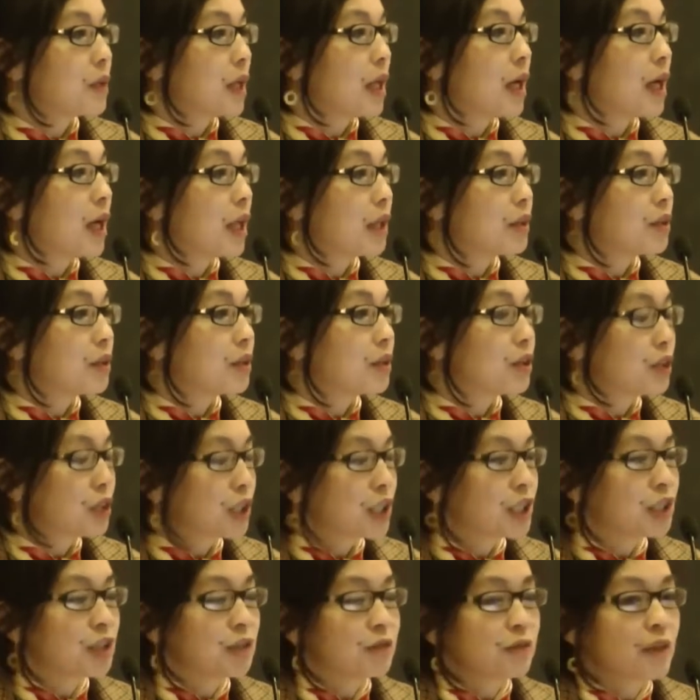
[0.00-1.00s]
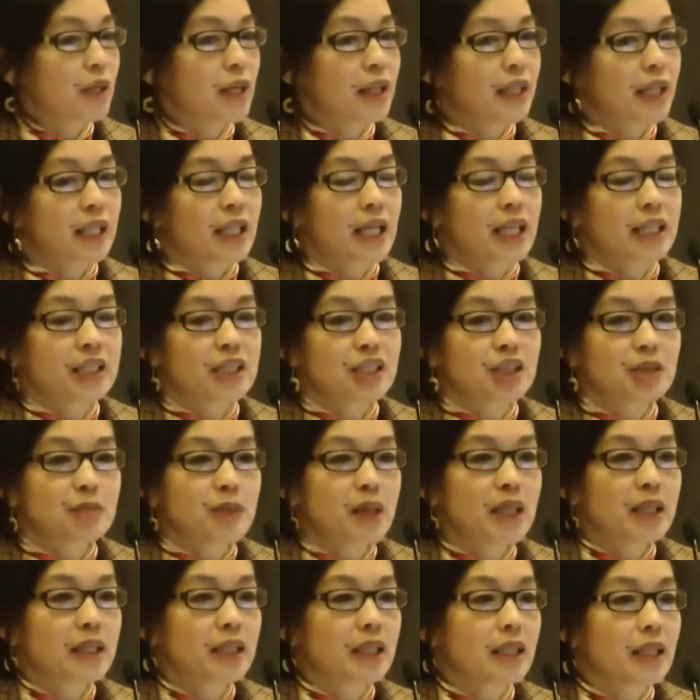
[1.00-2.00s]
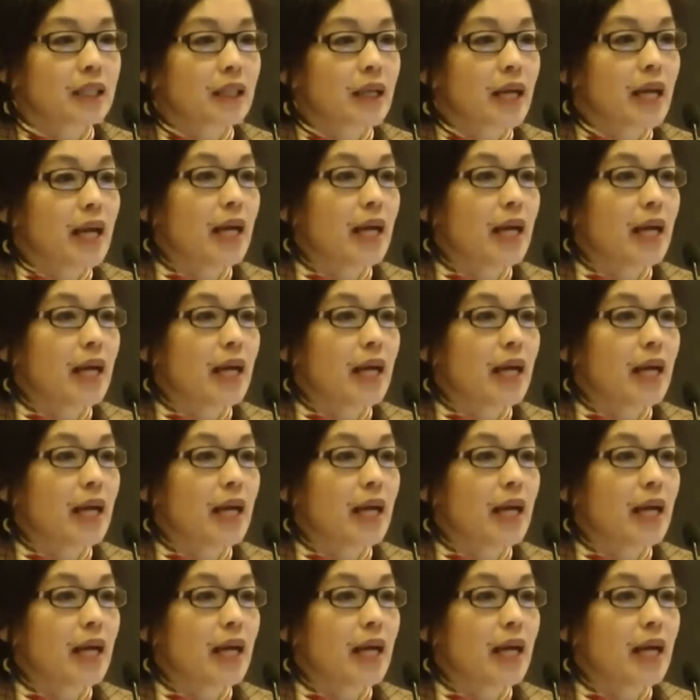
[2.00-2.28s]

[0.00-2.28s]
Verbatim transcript: to justify that kind of spending.